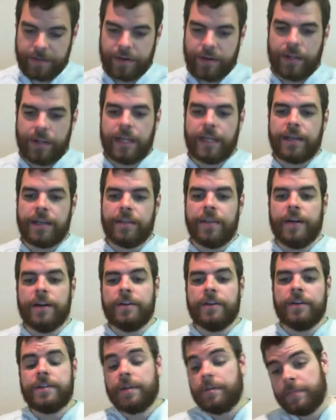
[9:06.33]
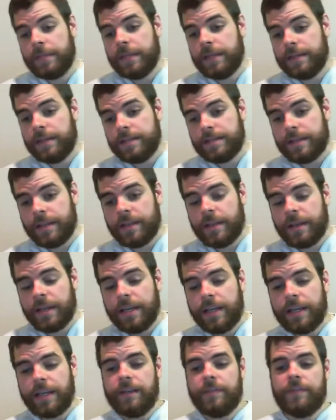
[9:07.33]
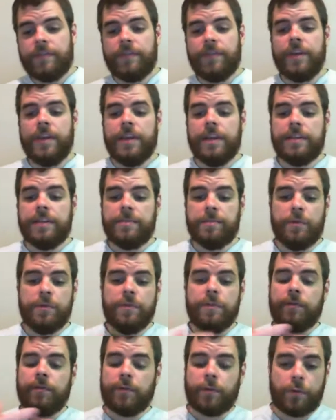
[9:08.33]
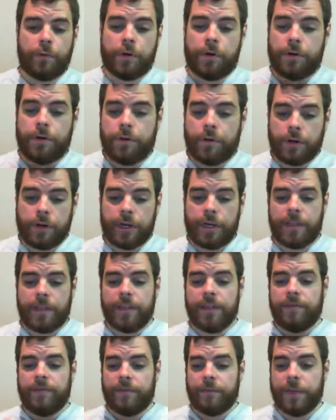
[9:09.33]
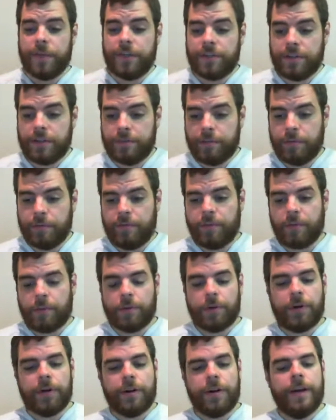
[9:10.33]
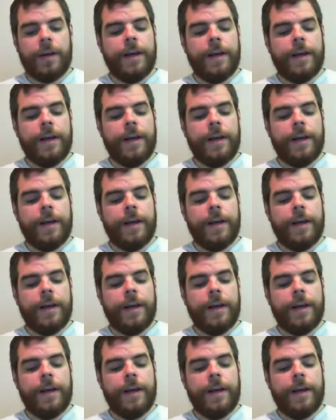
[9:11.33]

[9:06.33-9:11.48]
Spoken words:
Like, there are some meetings they like if it's moving forward, or they're getting the information to move forward.